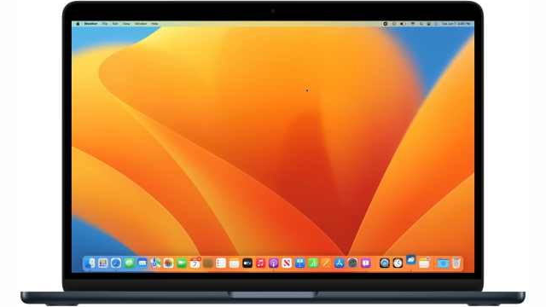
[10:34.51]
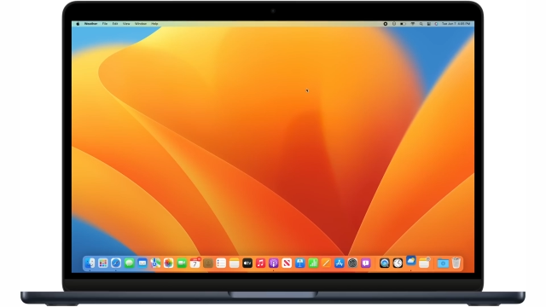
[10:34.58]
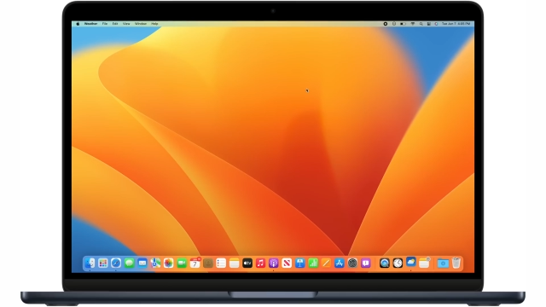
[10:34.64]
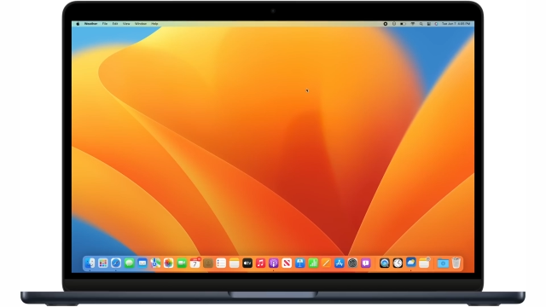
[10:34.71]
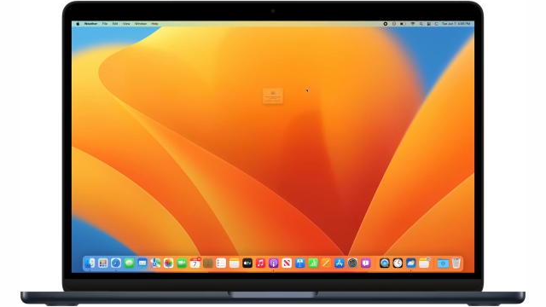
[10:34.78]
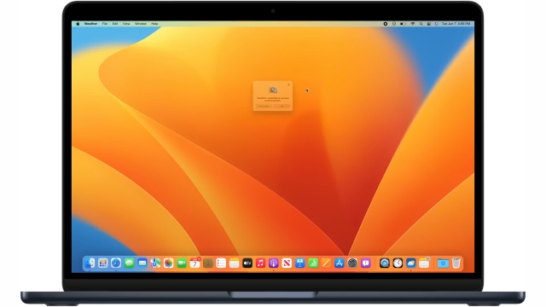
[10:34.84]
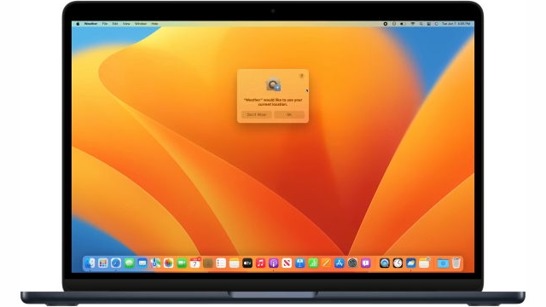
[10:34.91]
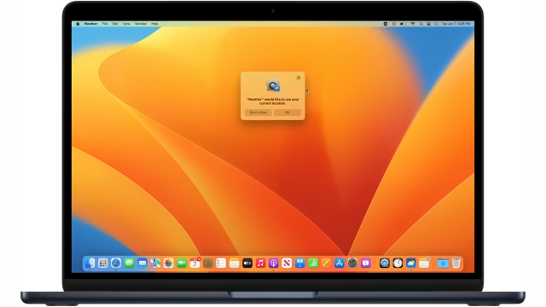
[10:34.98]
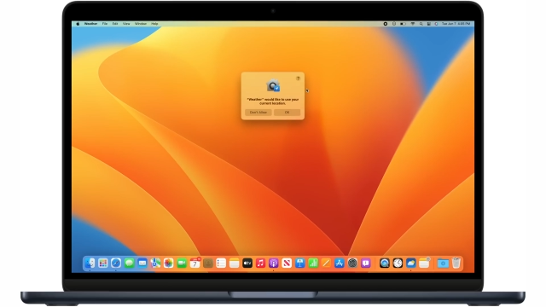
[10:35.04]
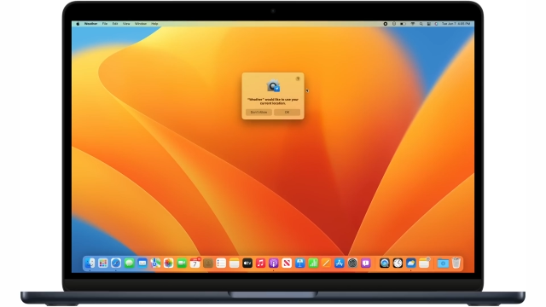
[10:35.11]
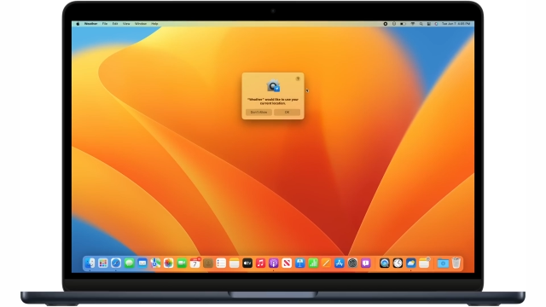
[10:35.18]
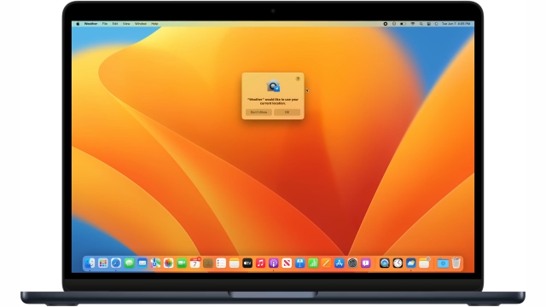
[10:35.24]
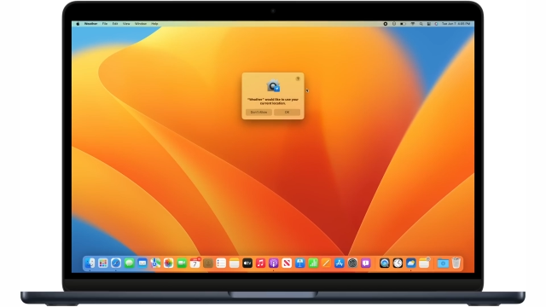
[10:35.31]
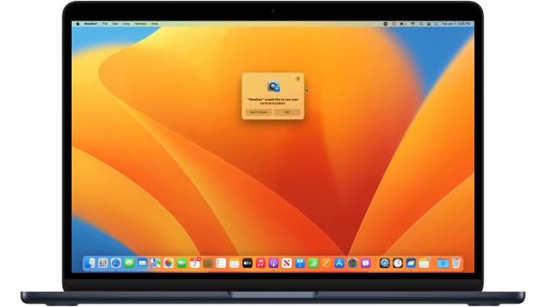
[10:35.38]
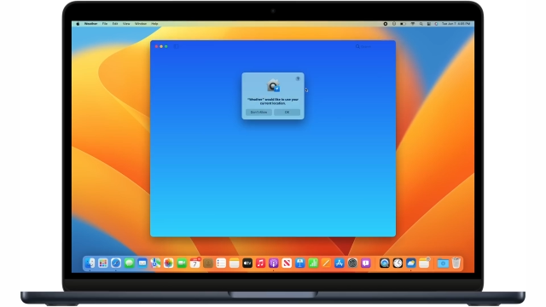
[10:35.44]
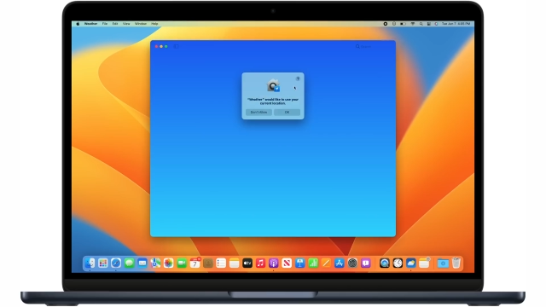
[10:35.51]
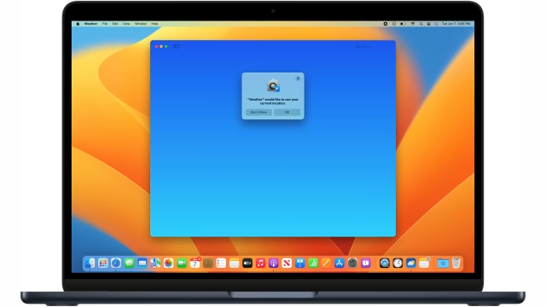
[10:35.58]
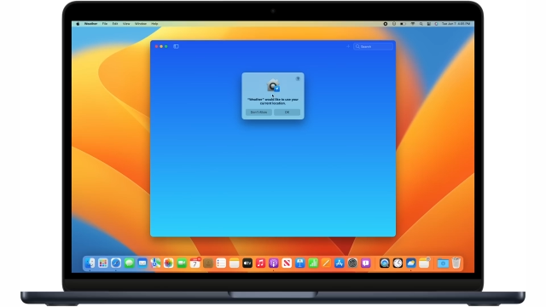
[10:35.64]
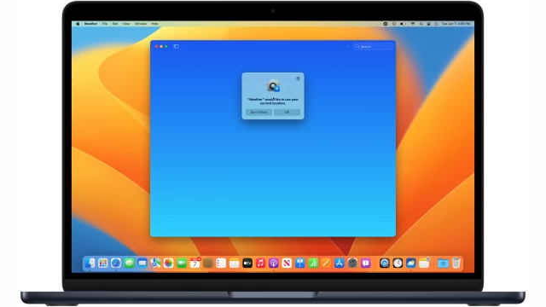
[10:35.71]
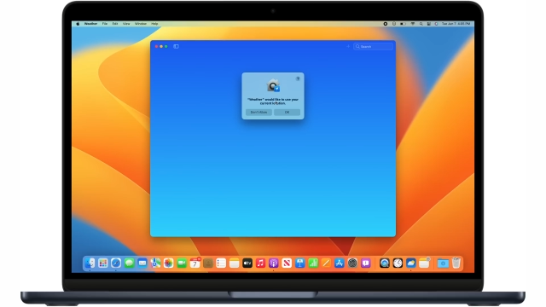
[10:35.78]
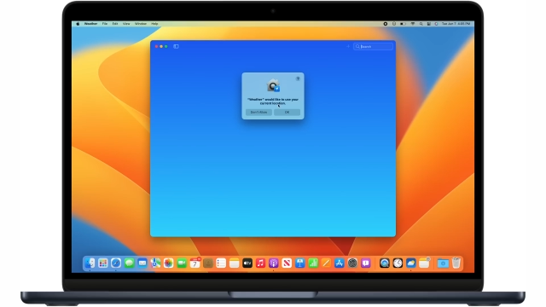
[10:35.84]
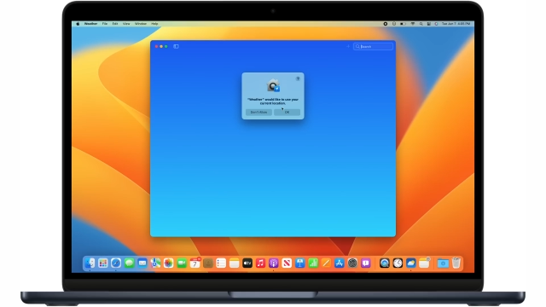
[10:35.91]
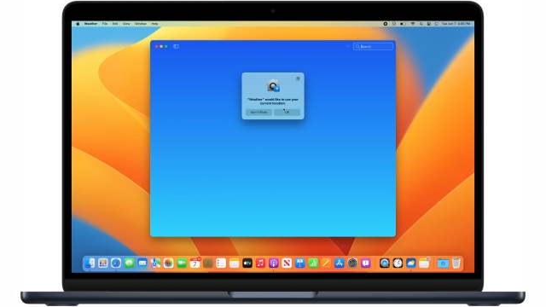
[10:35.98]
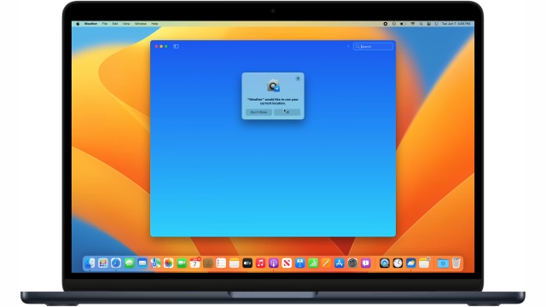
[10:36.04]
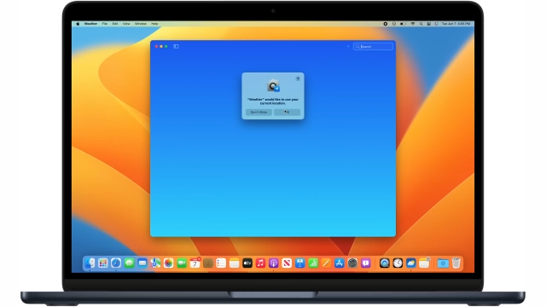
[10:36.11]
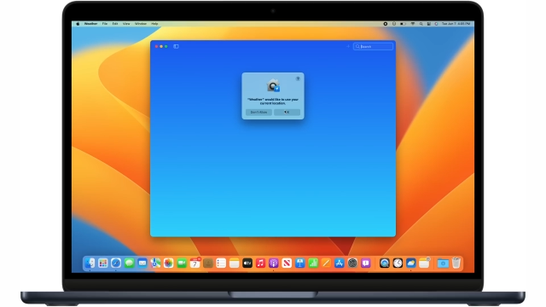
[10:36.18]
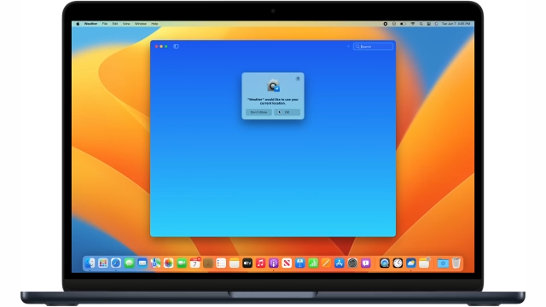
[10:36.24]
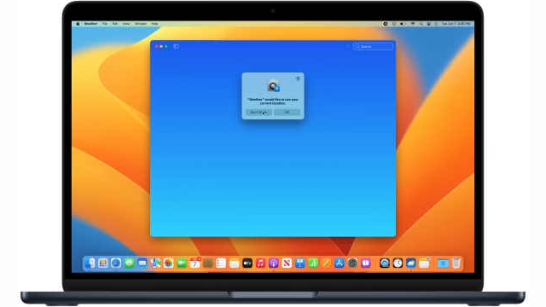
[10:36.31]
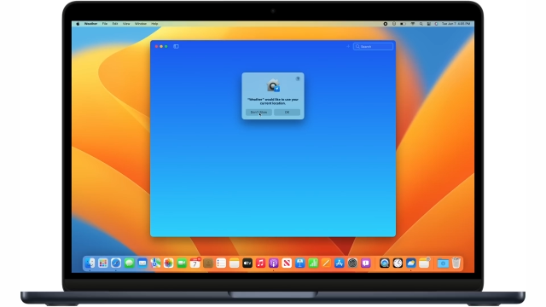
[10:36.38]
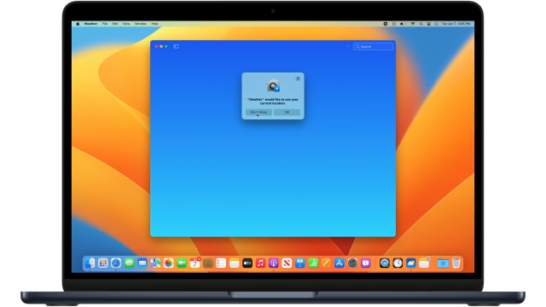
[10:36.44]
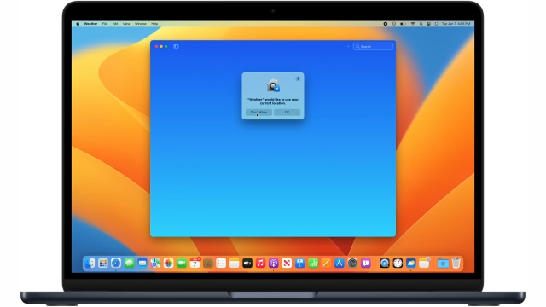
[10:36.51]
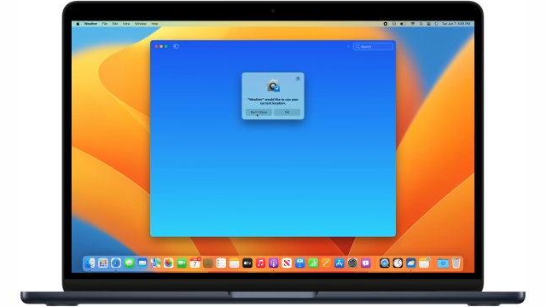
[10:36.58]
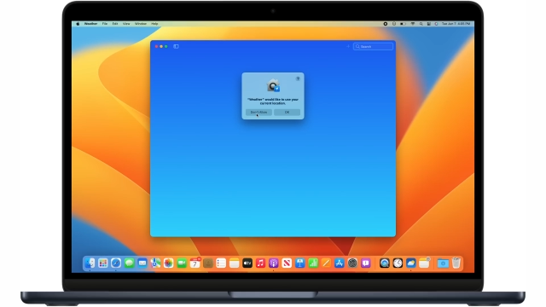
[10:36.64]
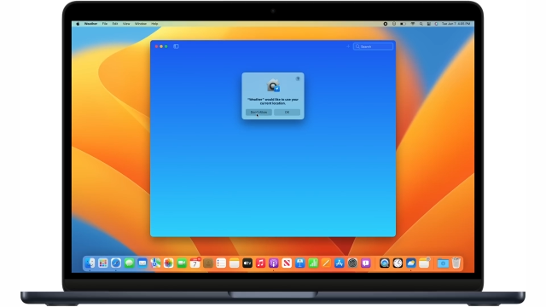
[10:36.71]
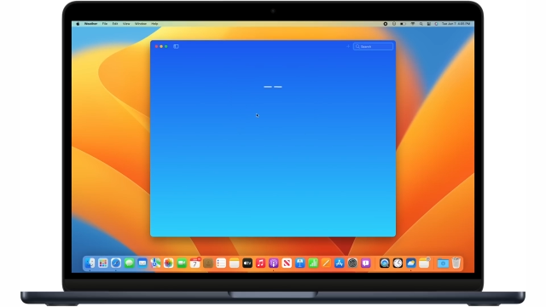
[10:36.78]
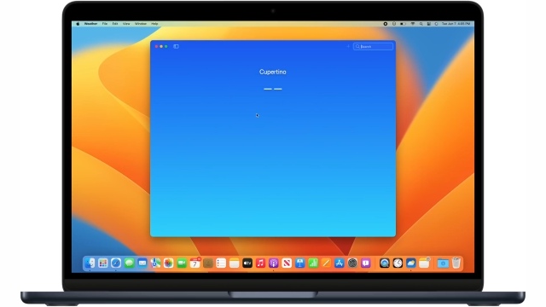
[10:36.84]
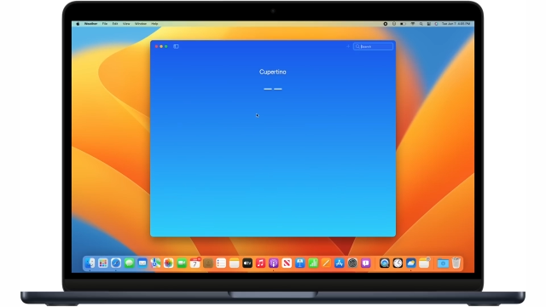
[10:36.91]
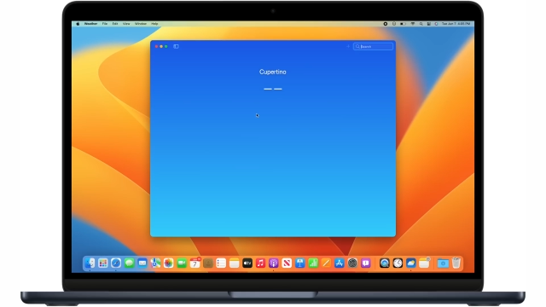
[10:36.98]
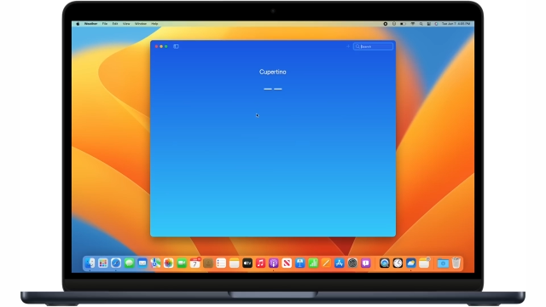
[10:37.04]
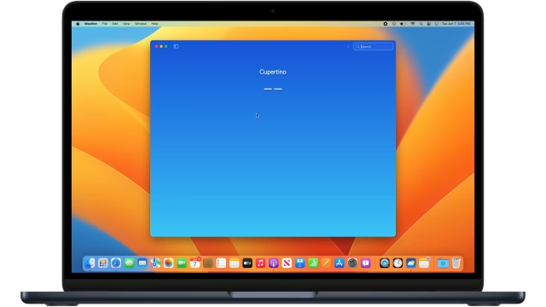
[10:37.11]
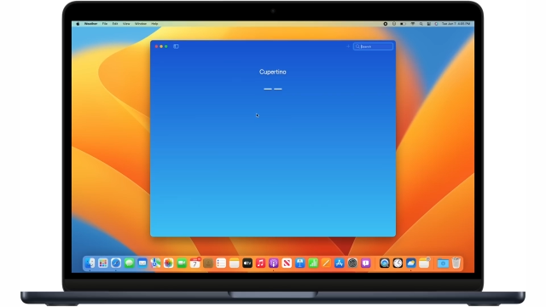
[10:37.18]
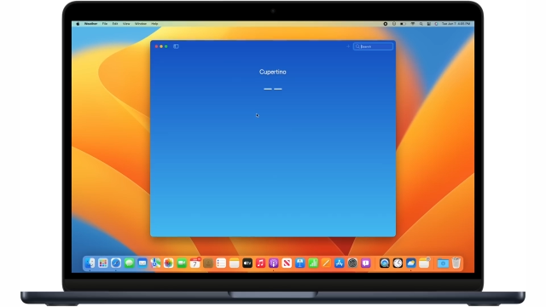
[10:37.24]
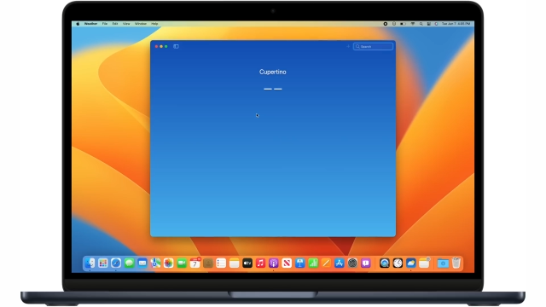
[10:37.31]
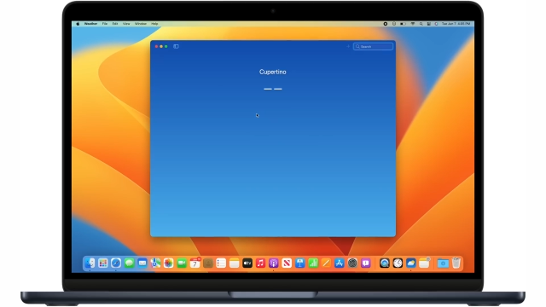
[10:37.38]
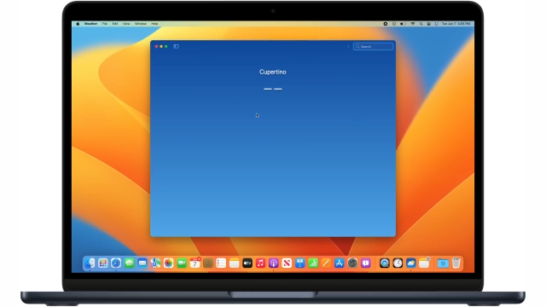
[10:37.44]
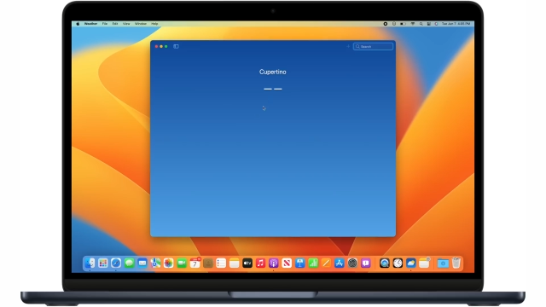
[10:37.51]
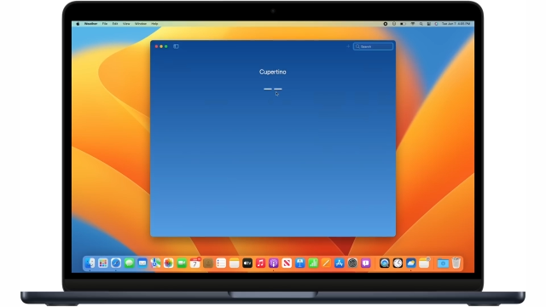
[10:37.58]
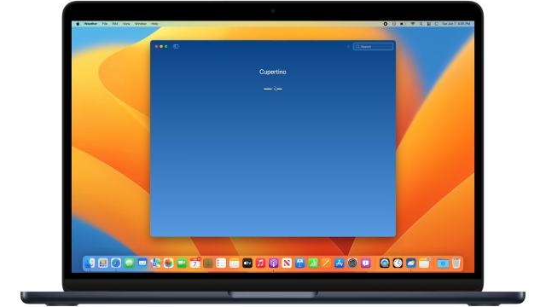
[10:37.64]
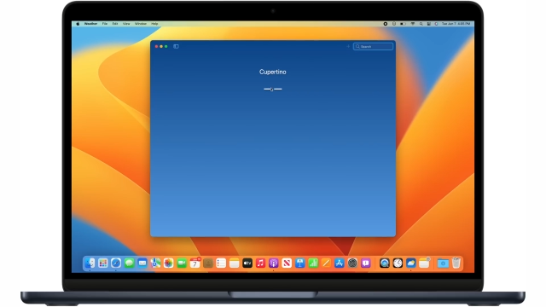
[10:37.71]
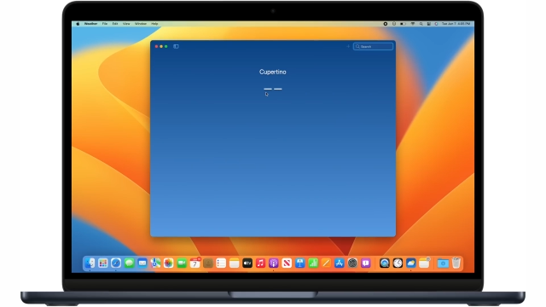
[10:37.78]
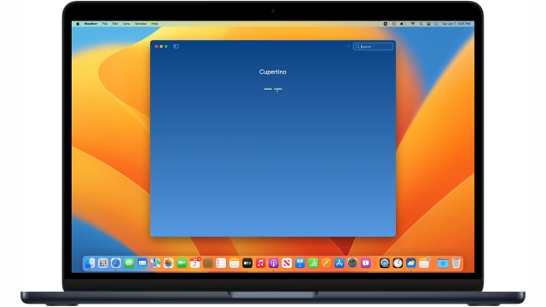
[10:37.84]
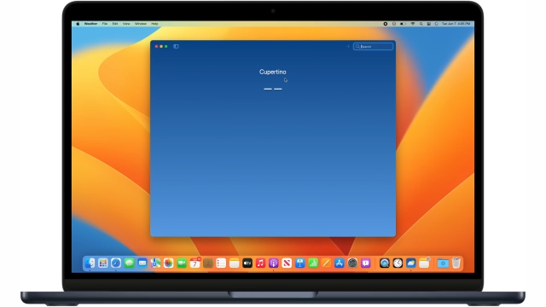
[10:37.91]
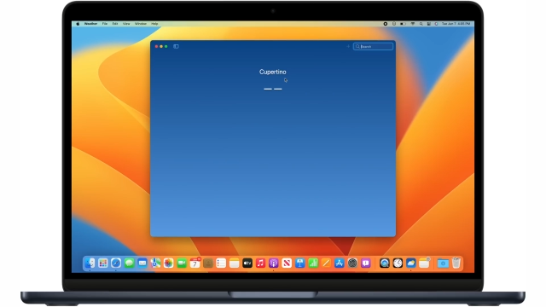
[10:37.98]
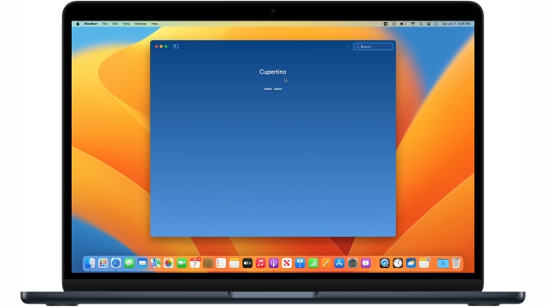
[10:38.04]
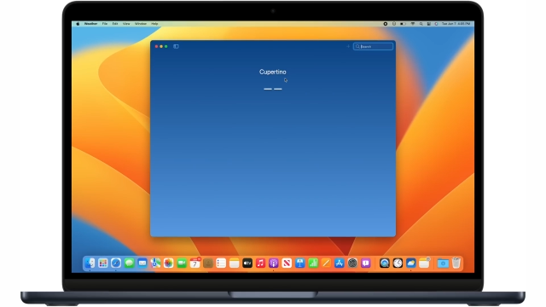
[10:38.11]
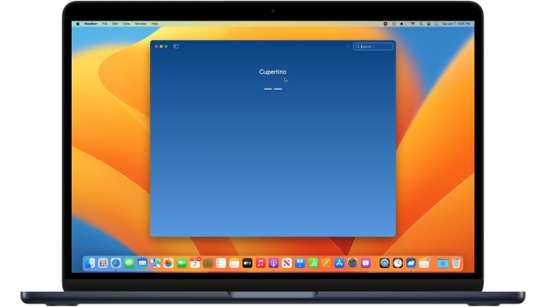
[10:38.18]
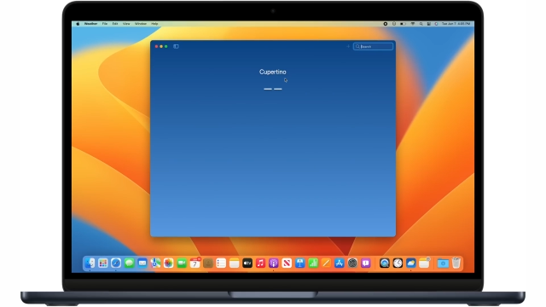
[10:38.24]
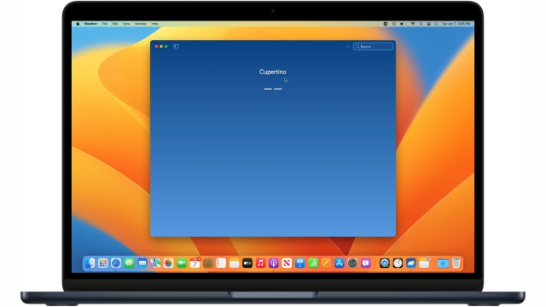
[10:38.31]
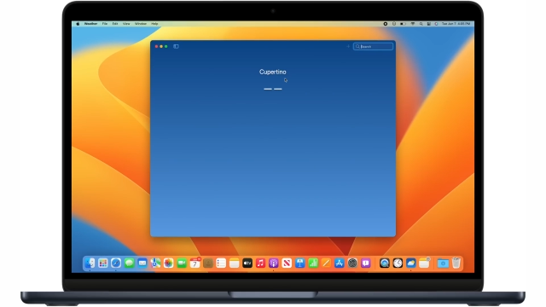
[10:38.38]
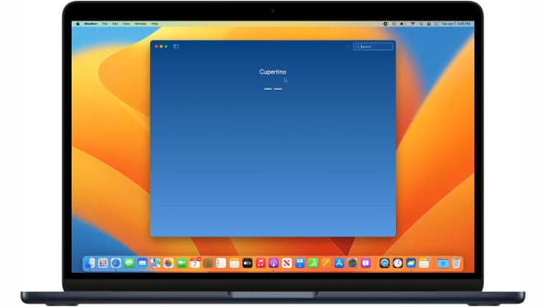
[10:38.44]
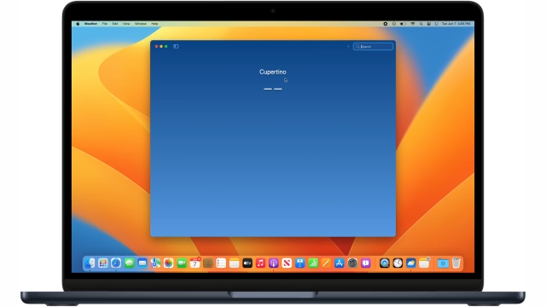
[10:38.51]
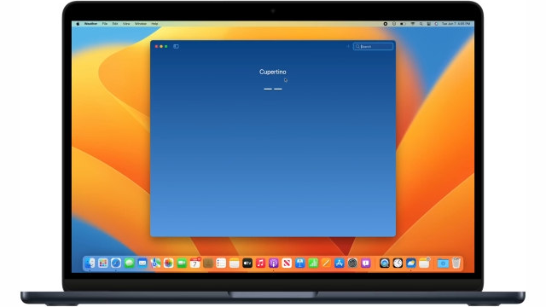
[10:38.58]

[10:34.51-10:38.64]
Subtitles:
Nobody's mouth can be seen.